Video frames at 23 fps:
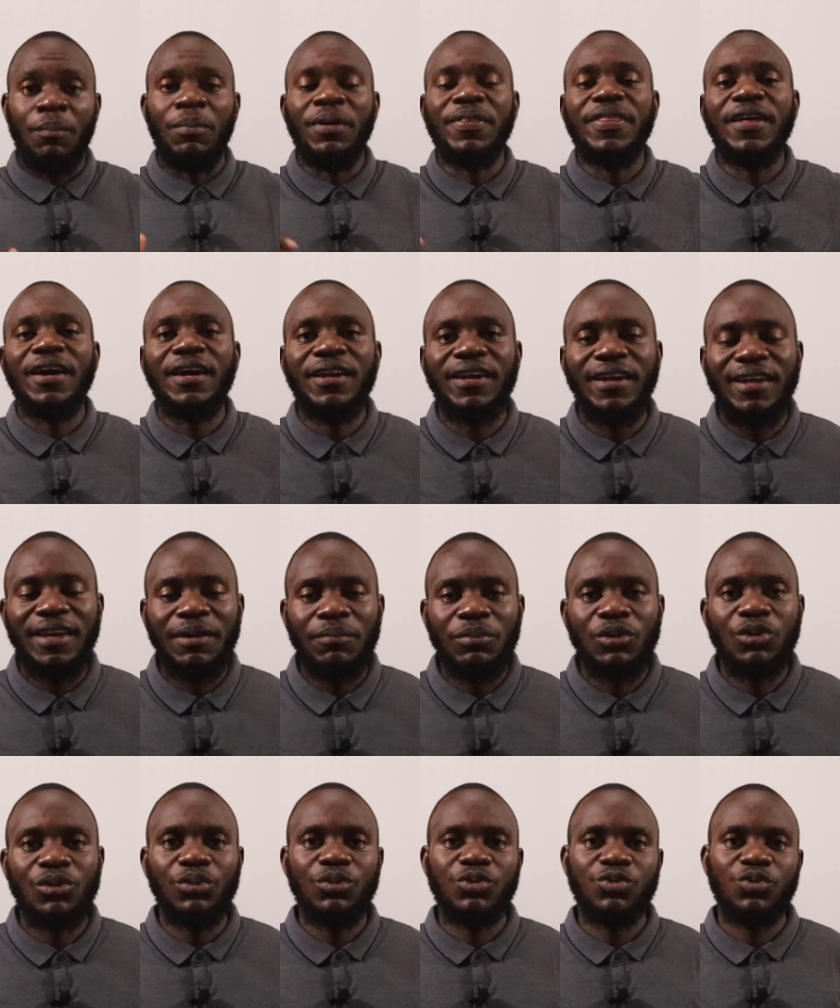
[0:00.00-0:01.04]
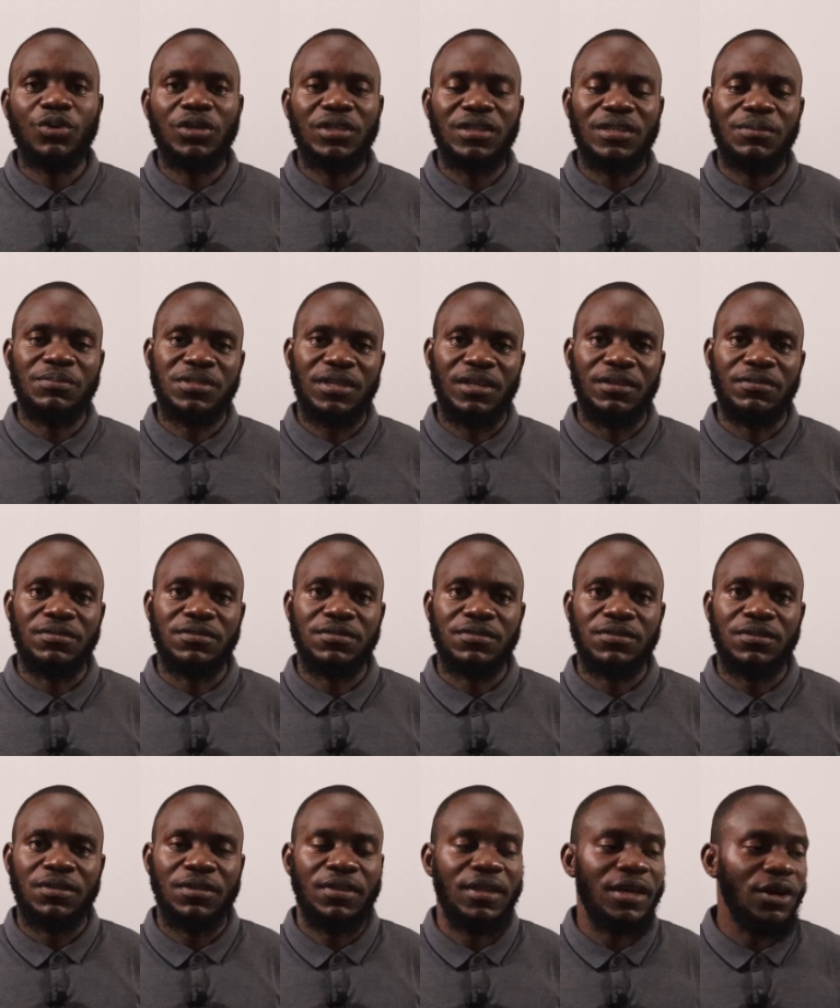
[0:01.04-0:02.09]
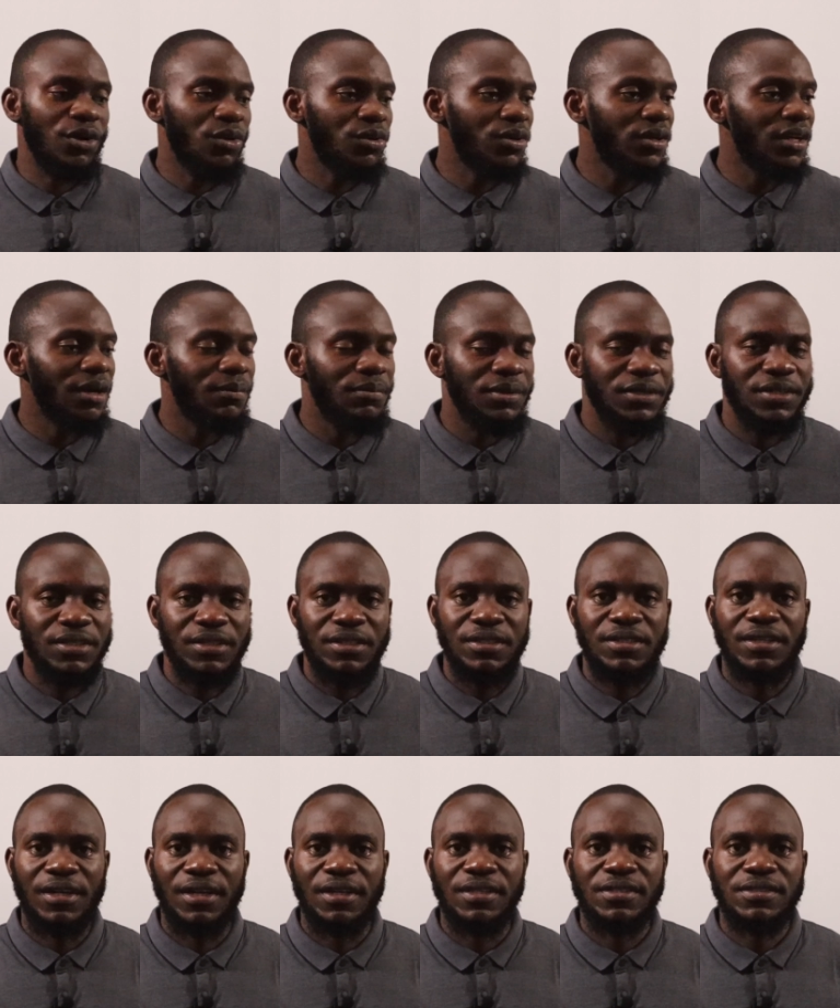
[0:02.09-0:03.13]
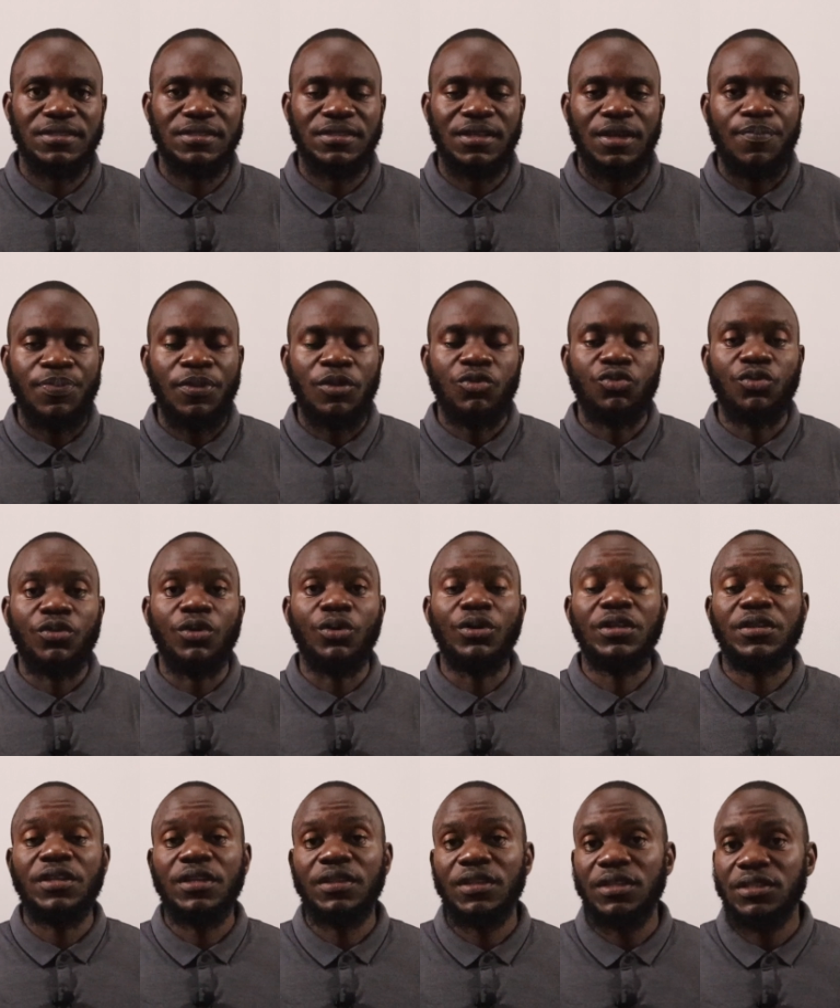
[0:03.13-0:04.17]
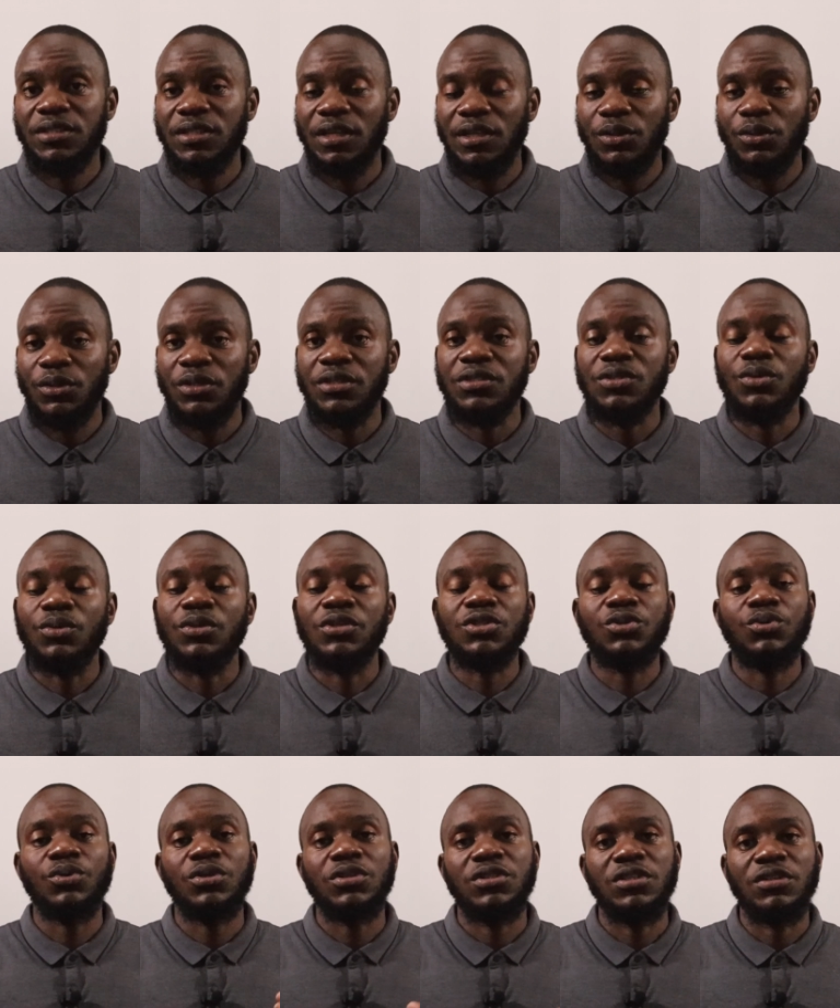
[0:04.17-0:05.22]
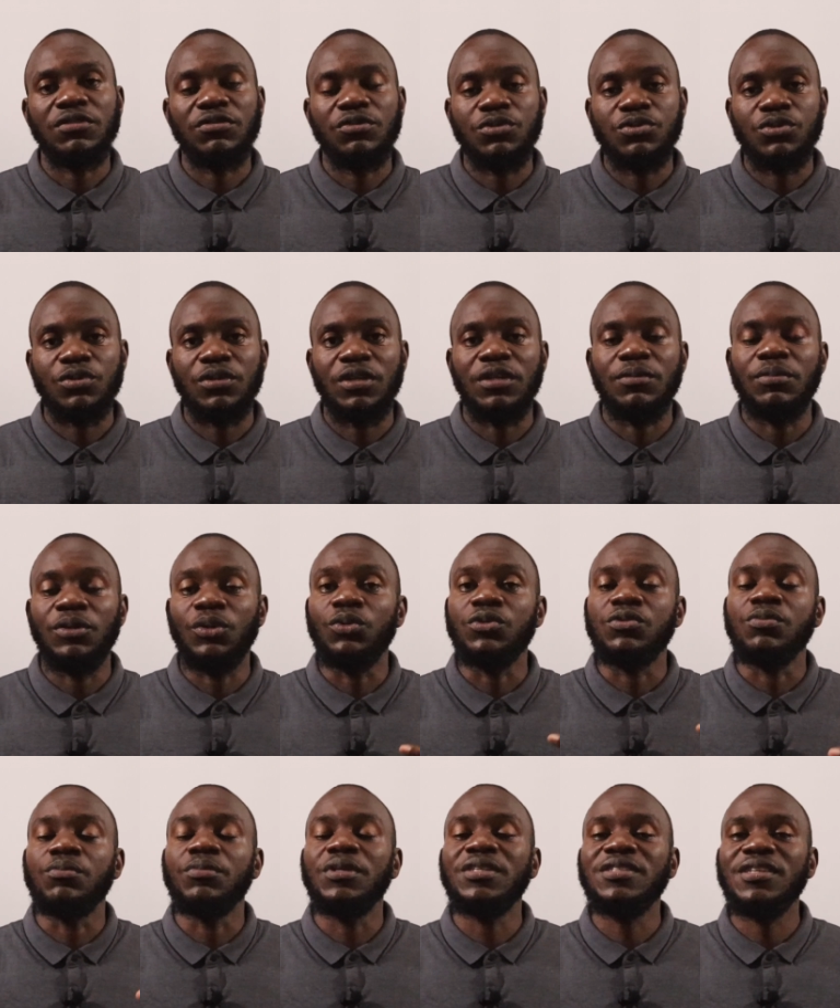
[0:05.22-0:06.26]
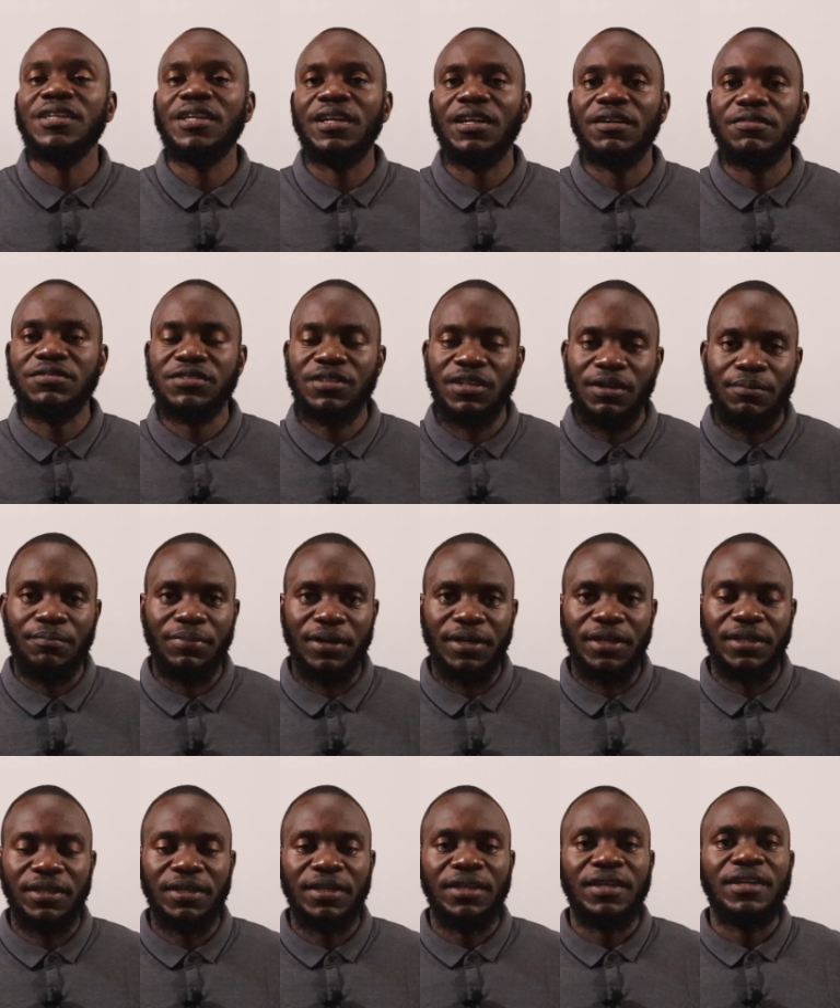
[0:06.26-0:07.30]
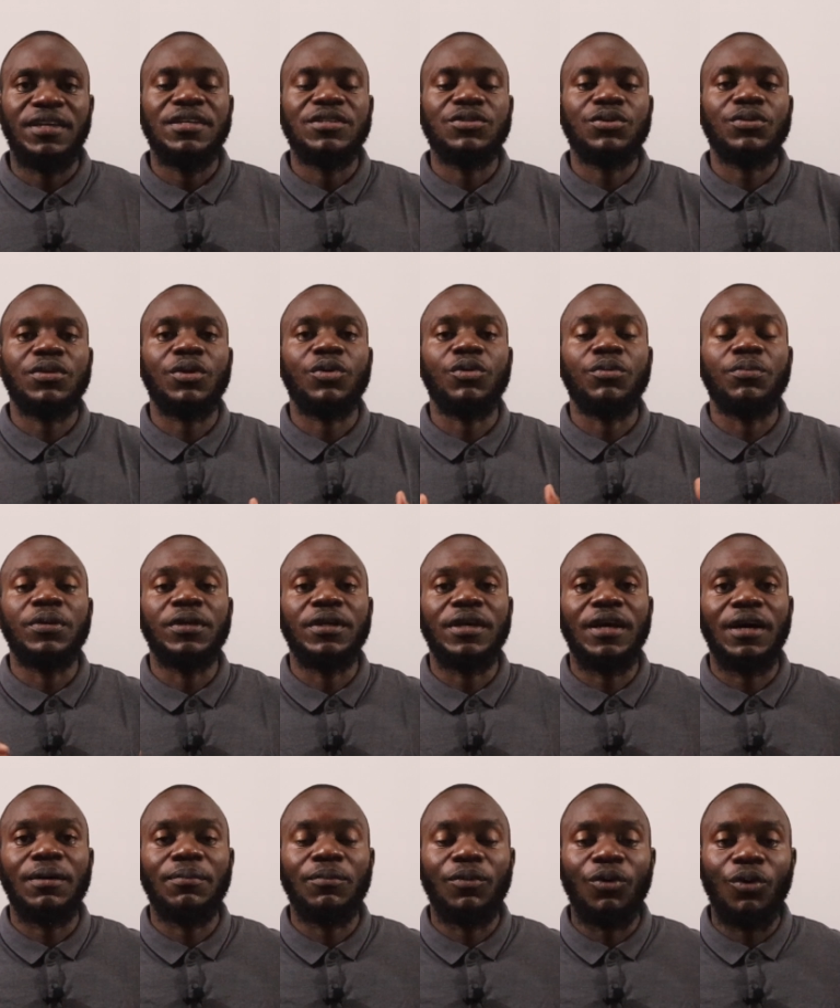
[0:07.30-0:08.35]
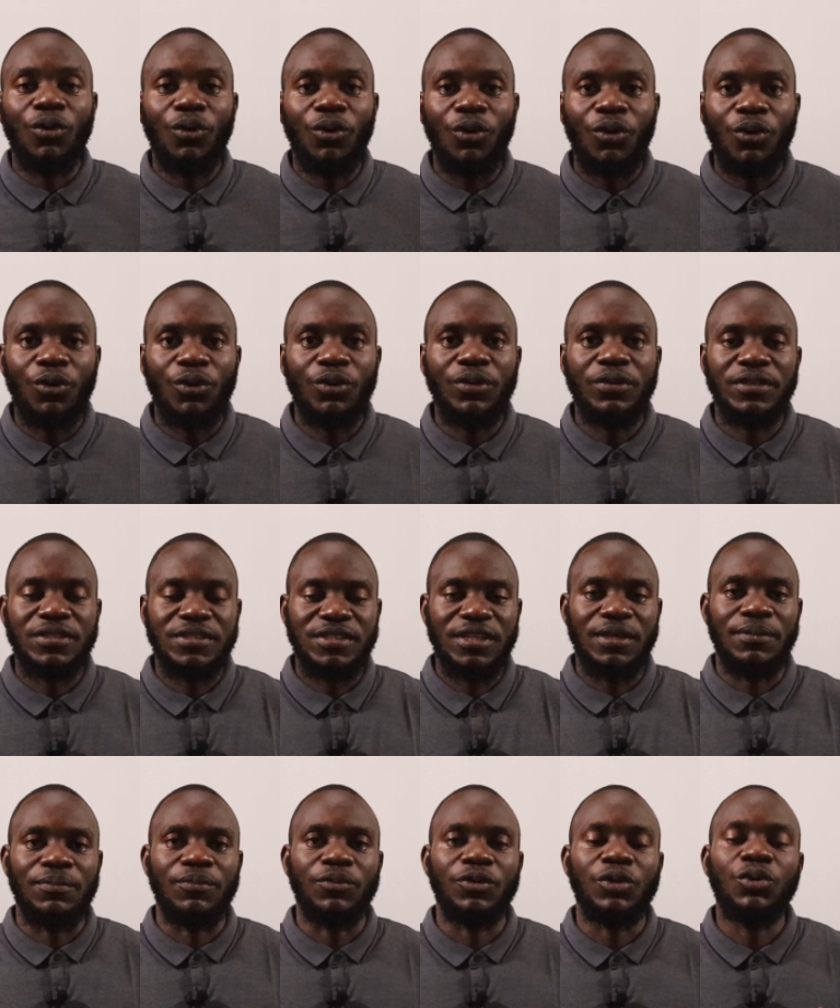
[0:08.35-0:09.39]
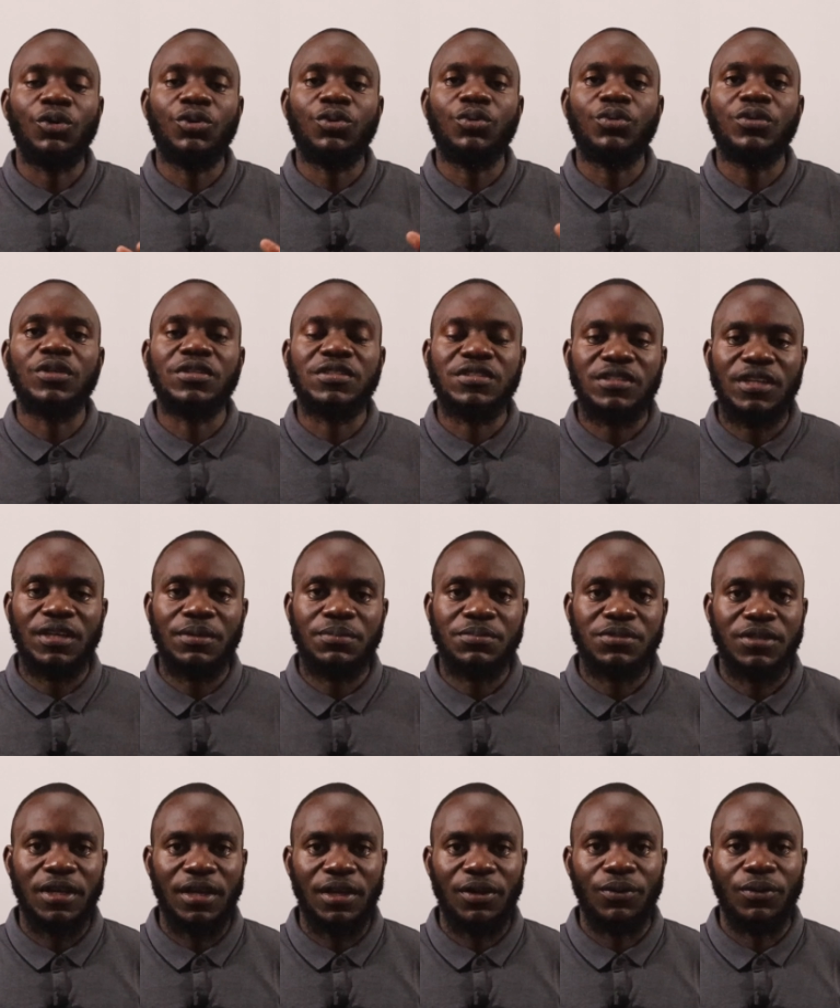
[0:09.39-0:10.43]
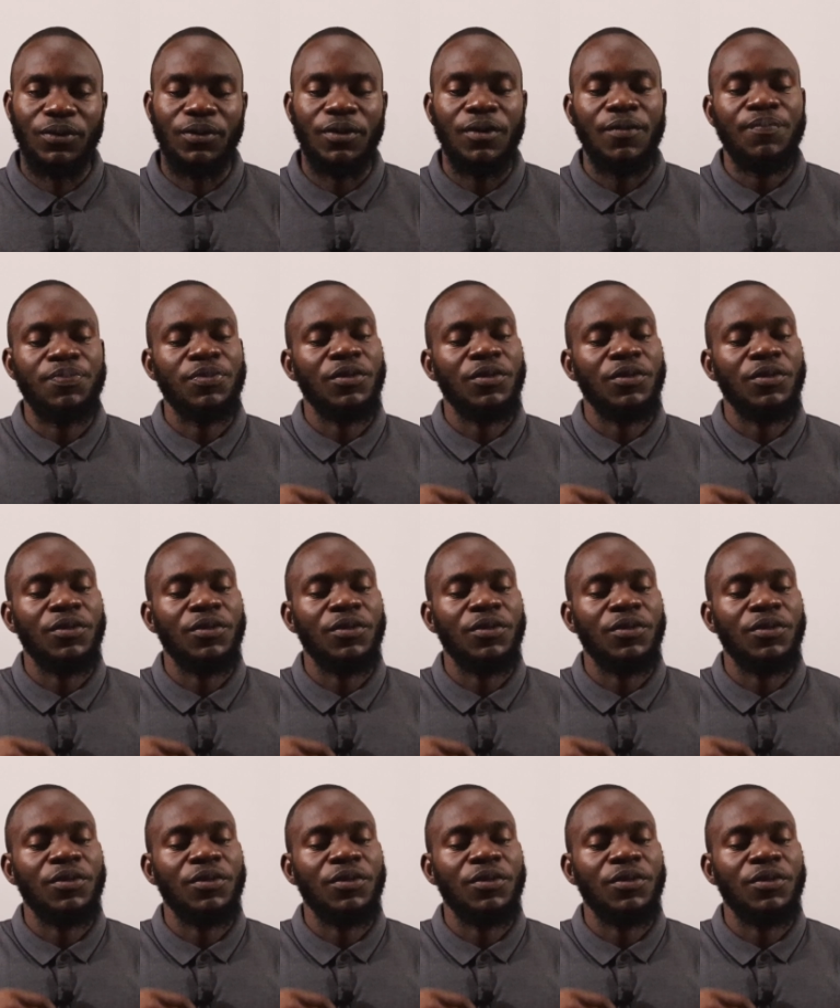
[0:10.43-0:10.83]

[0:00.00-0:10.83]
but they are unable to lose weight themselves. They are on diabetic drugs. So the only thing they tell you is continue eating fruit so that because misery loves company, so that we become all the same. We go through the same cycle